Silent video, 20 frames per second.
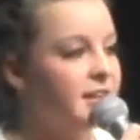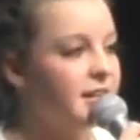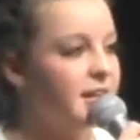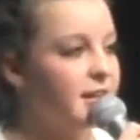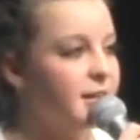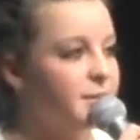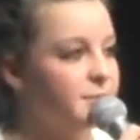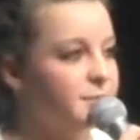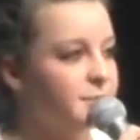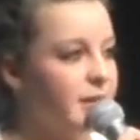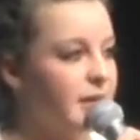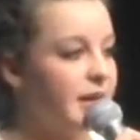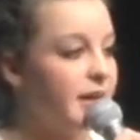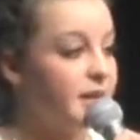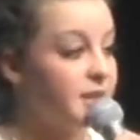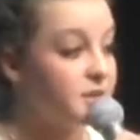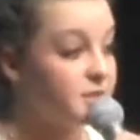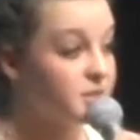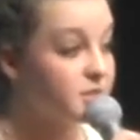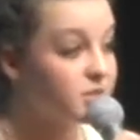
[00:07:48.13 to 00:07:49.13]

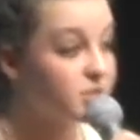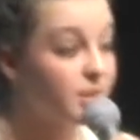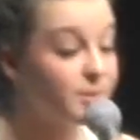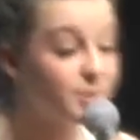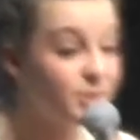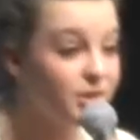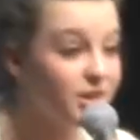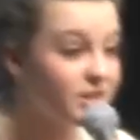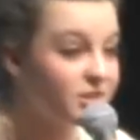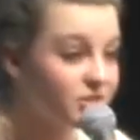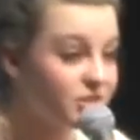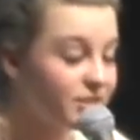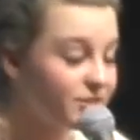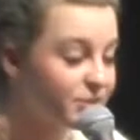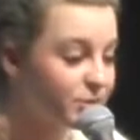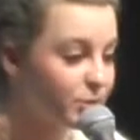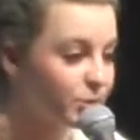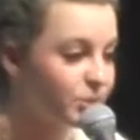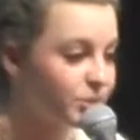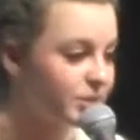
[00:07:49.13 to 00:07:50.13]
And some of you guys are
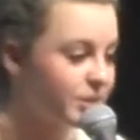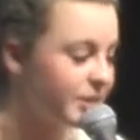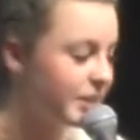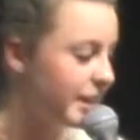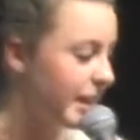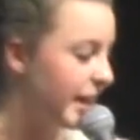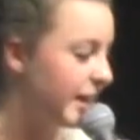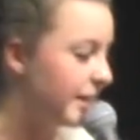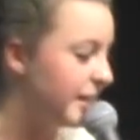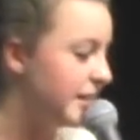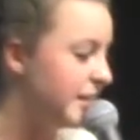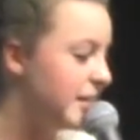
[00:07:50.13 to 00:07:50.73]
even older than that.